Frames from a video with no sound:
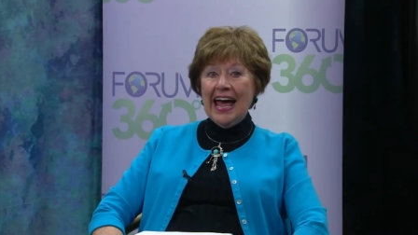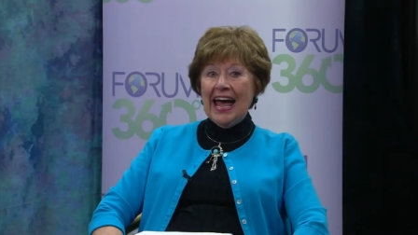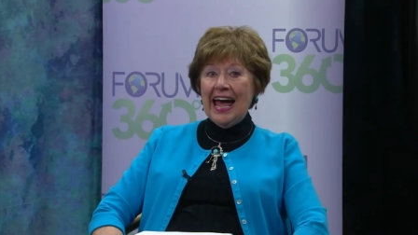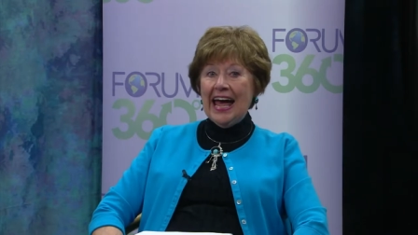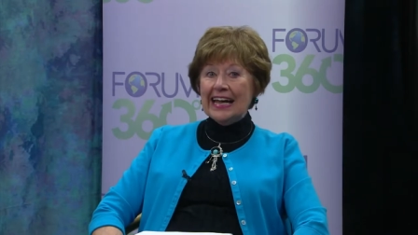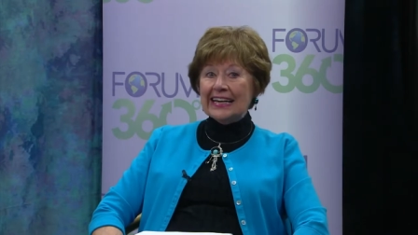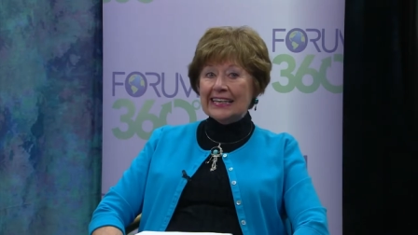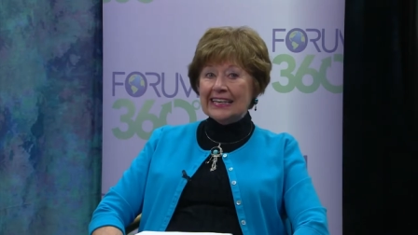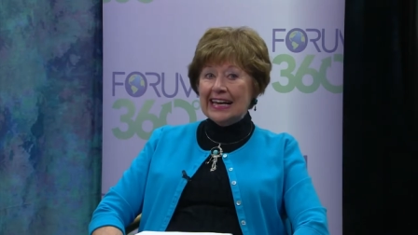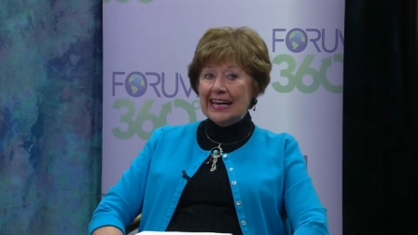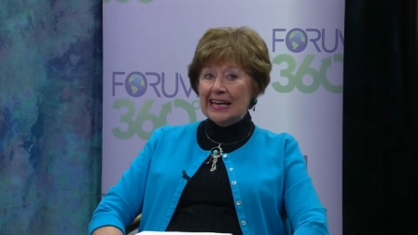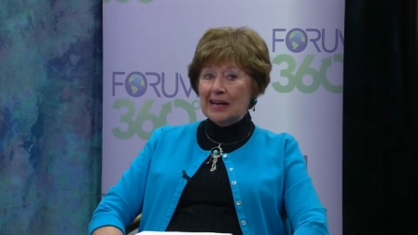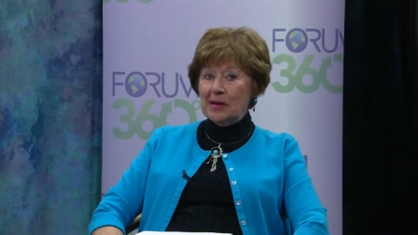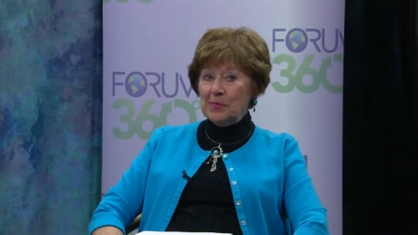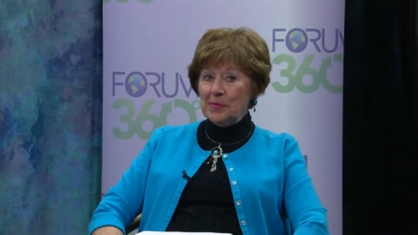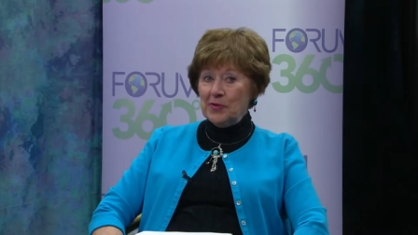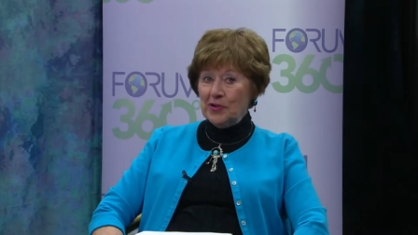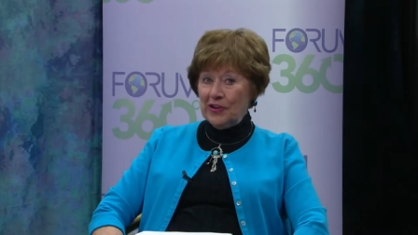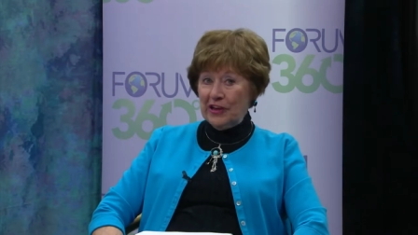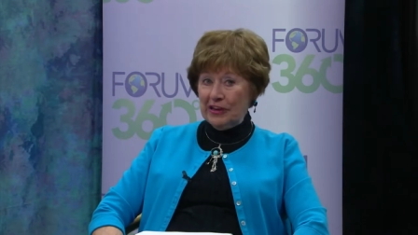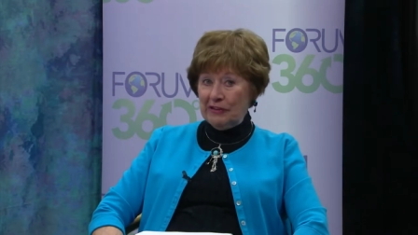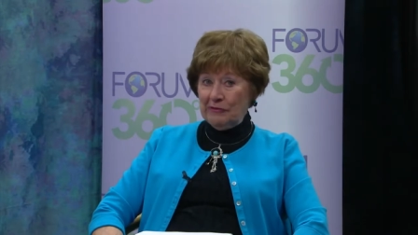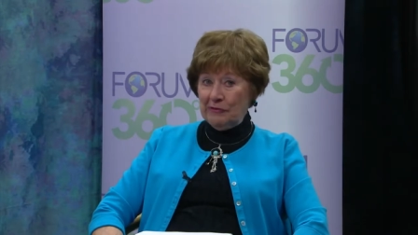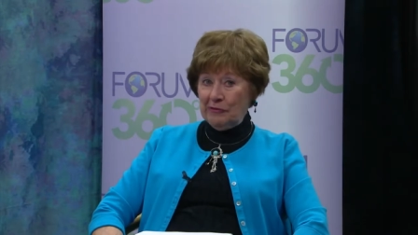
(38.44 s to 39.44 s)
and
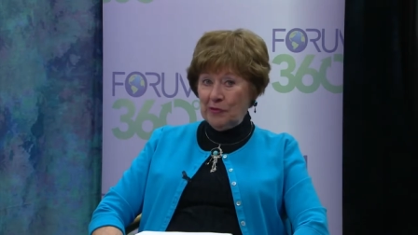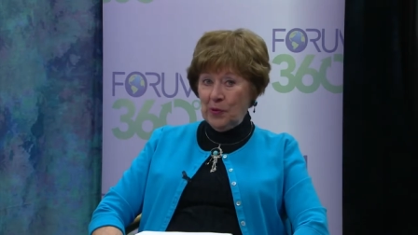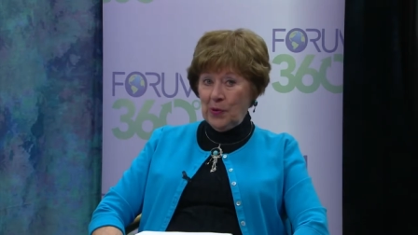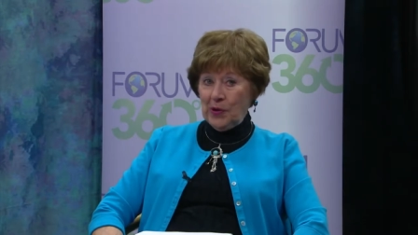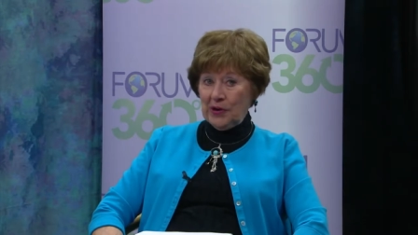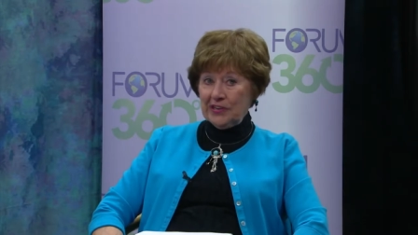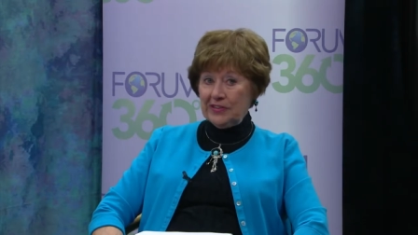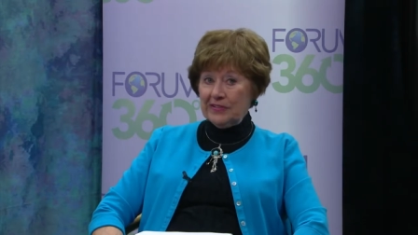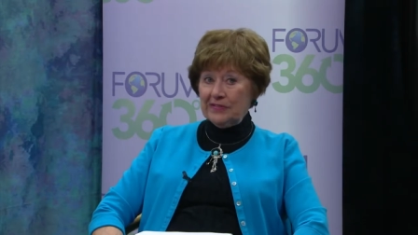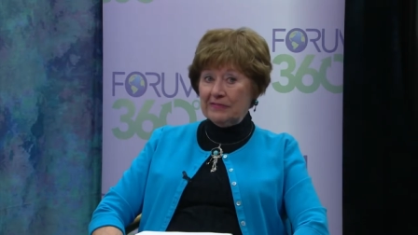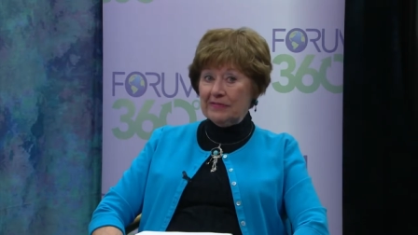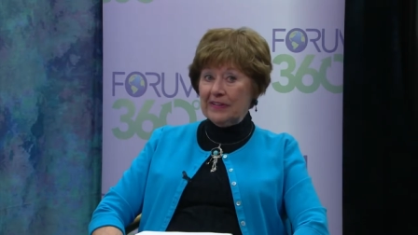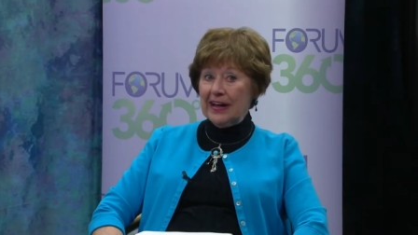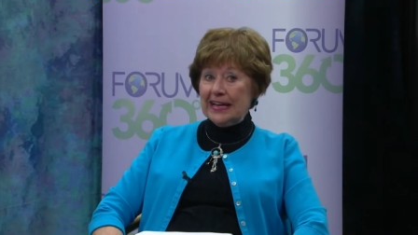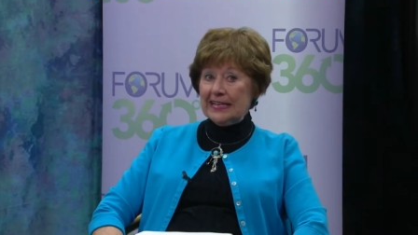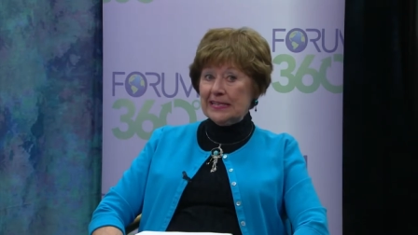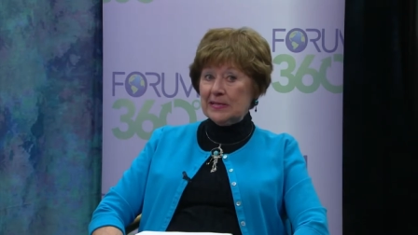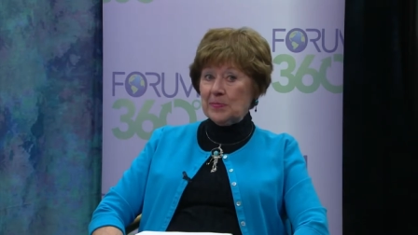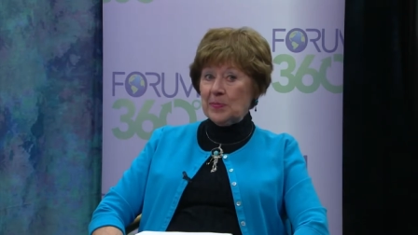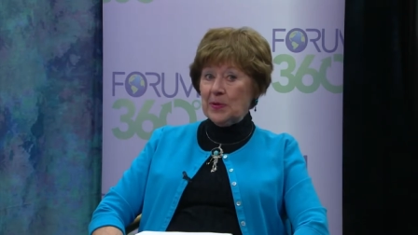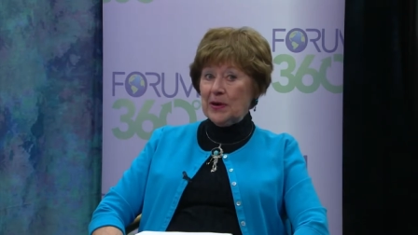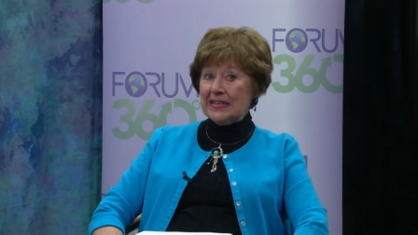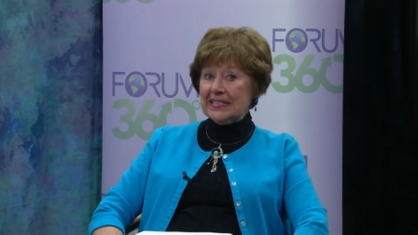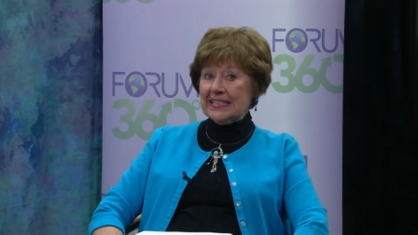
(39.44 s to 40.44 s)
Gailmarie Fort, Vice
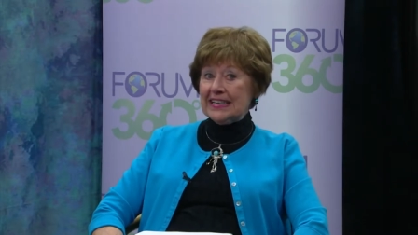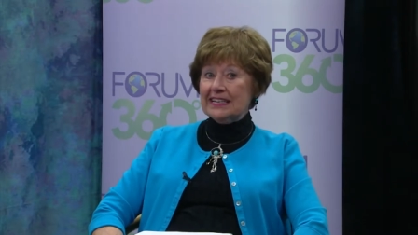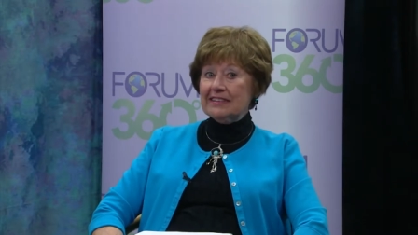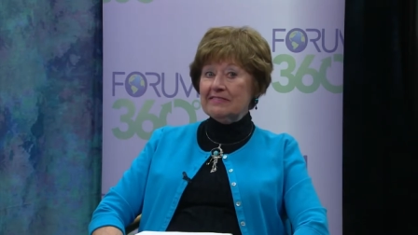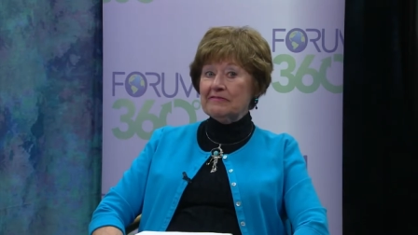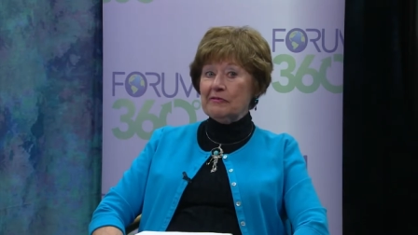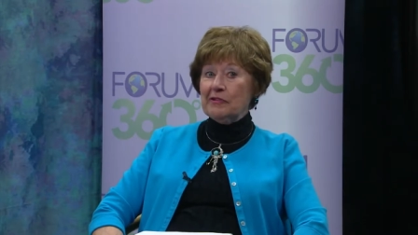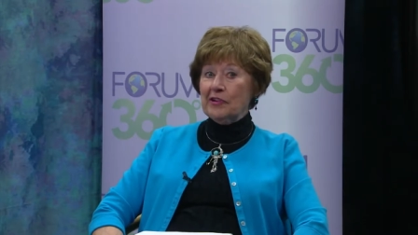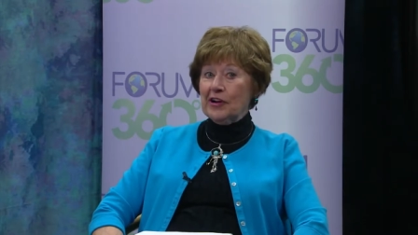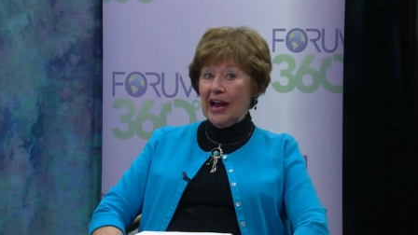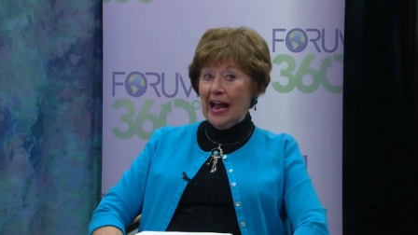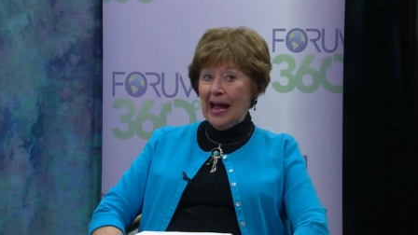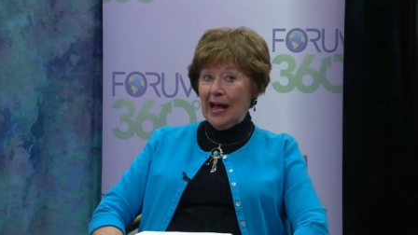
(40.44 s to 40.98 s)
President for